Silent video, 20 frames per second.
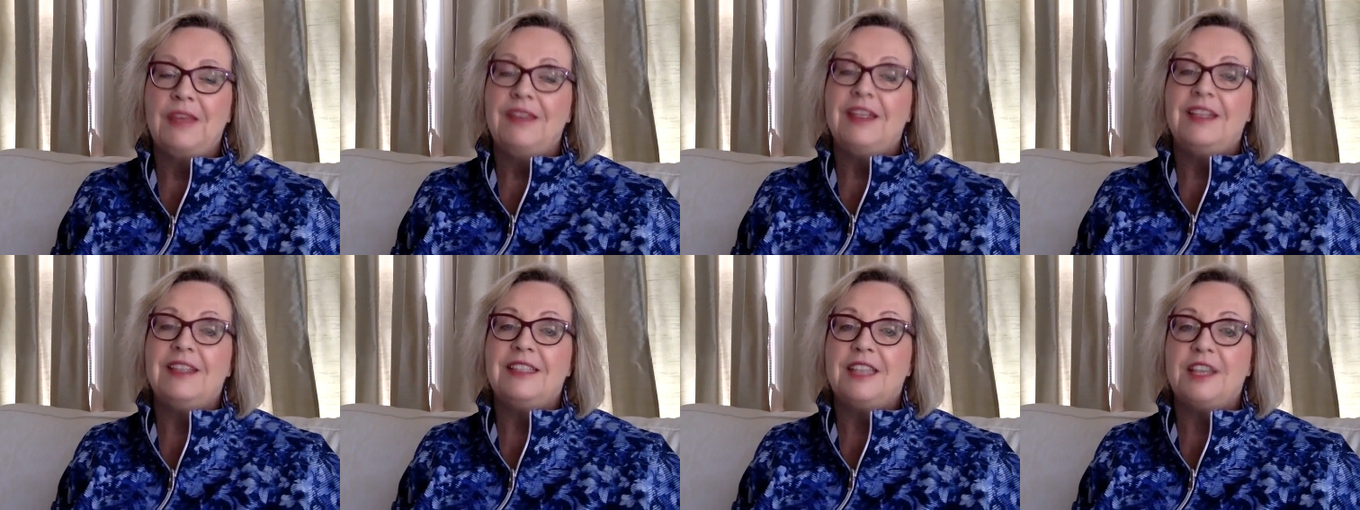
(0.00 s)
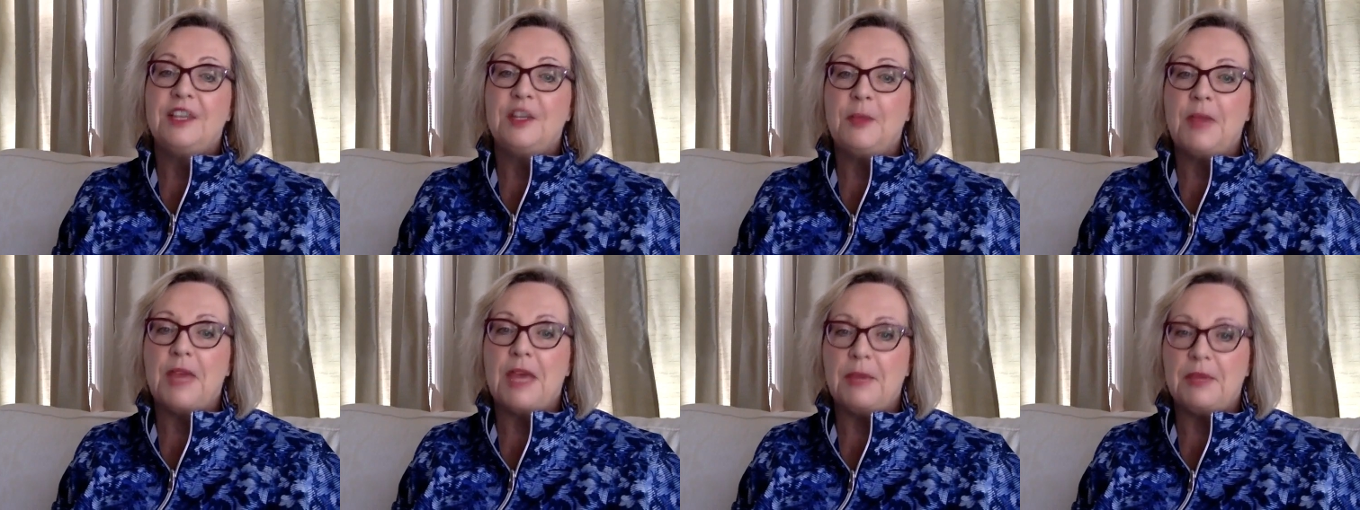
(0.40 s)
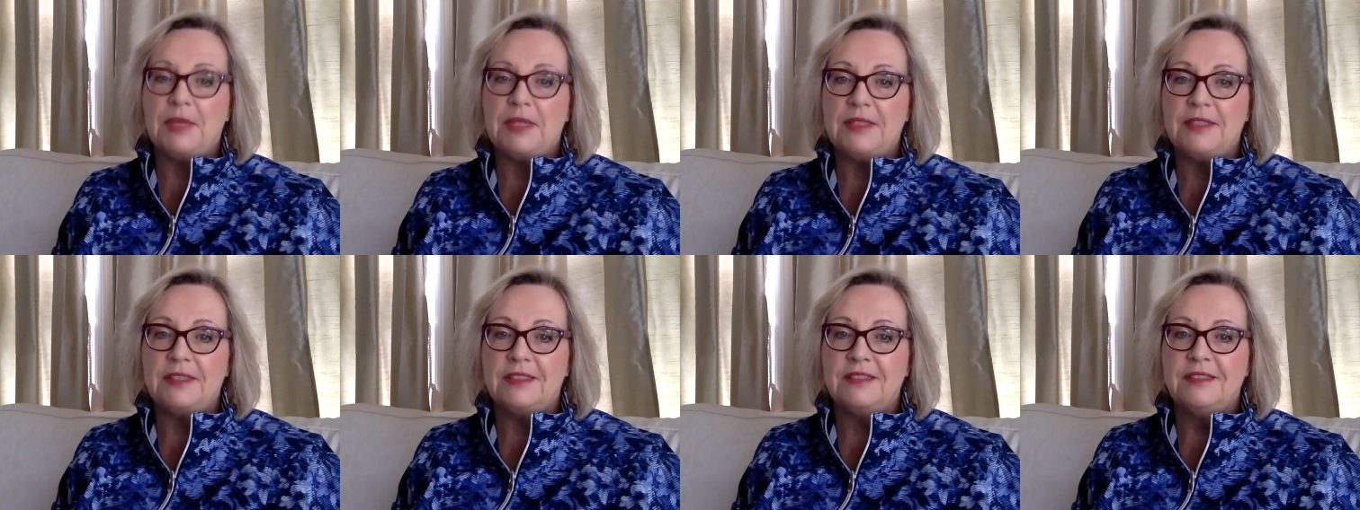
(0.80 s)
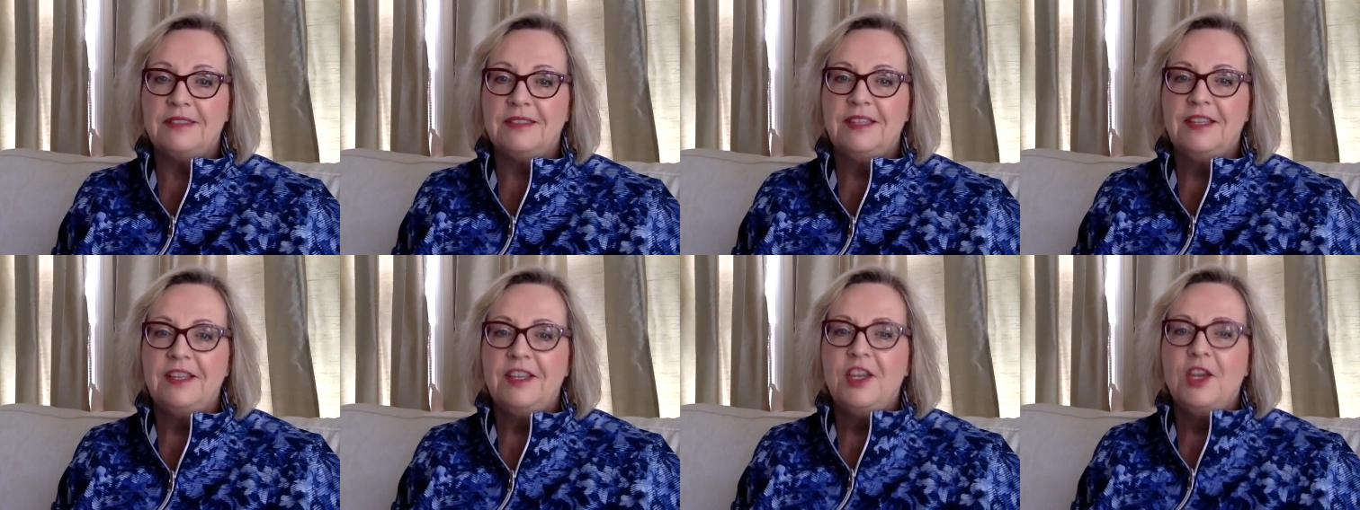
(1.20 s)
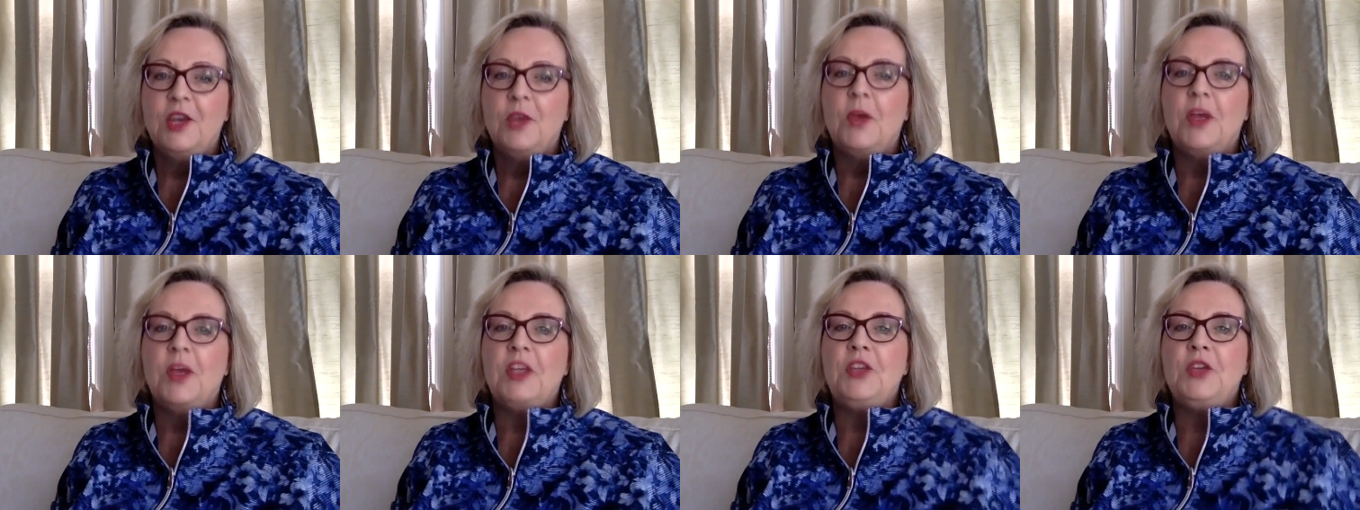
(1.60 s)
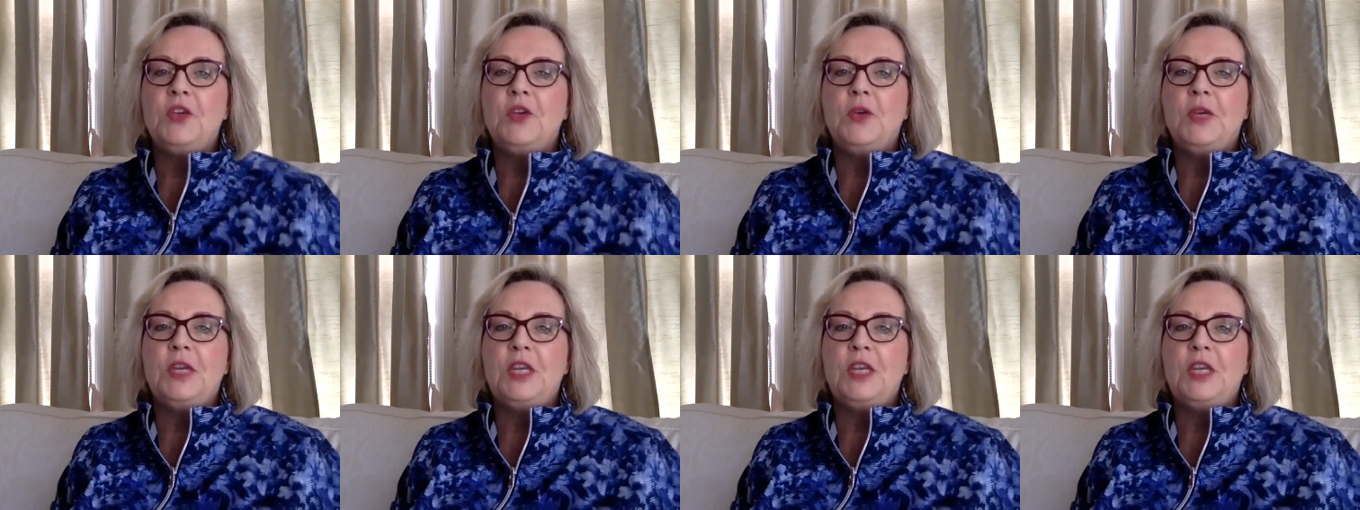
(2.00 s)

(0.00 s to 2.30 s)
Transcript: That seldom happens. What you